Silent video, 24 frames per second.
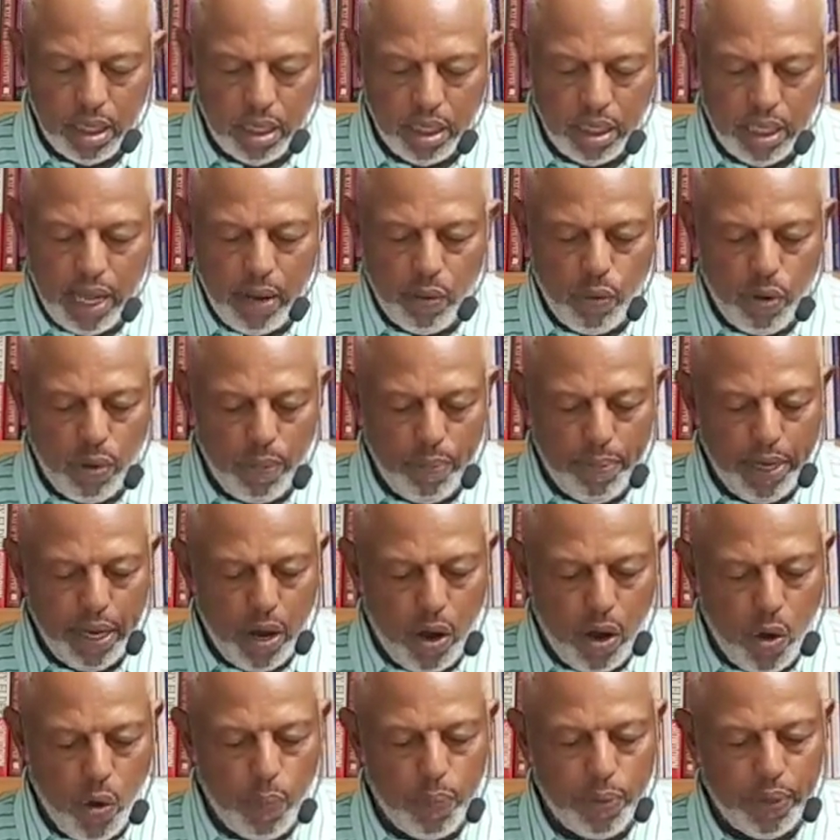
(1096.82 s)
that will be
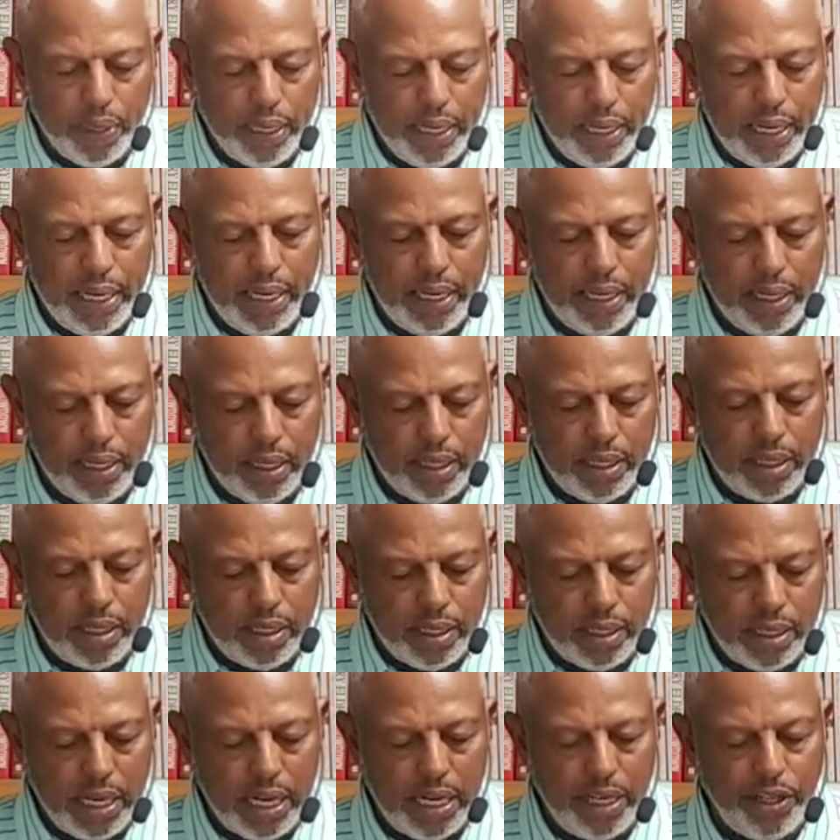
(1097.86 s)
open in
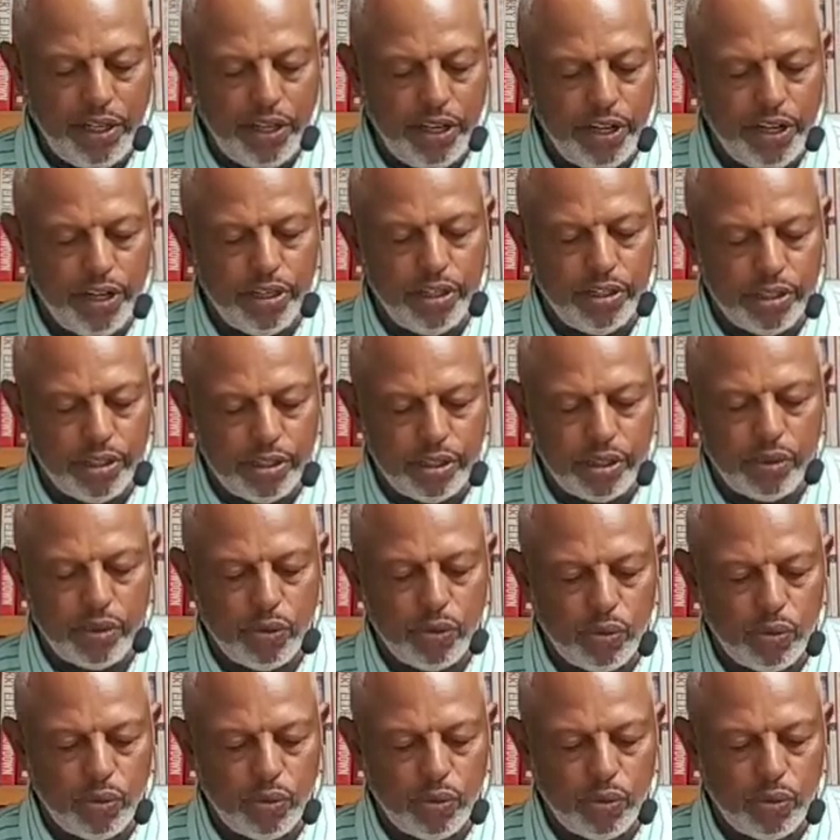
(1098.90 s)
10 years,